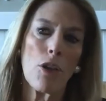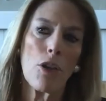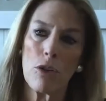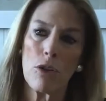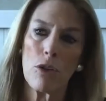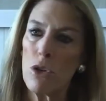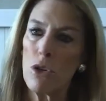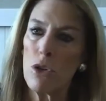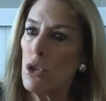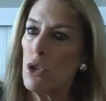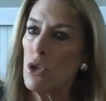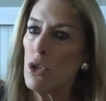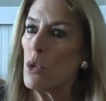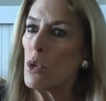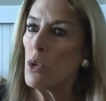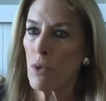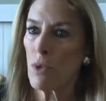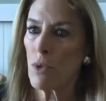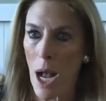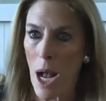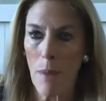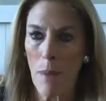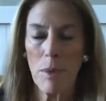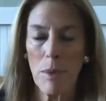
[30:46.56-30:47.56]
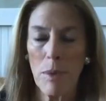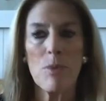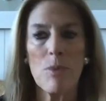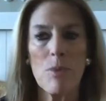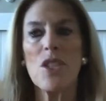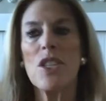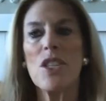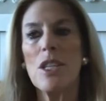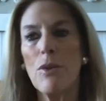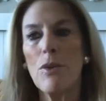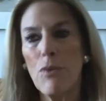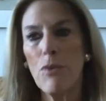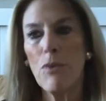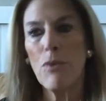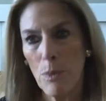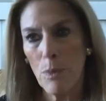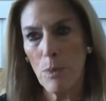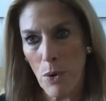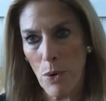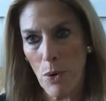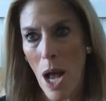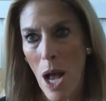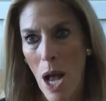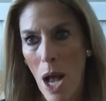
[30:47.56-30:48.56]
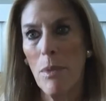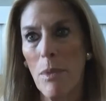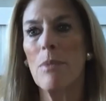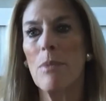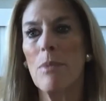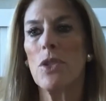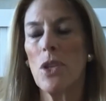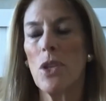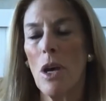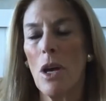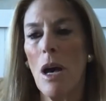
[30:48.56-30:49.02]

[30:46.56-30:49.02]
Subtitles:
new problems, different problems,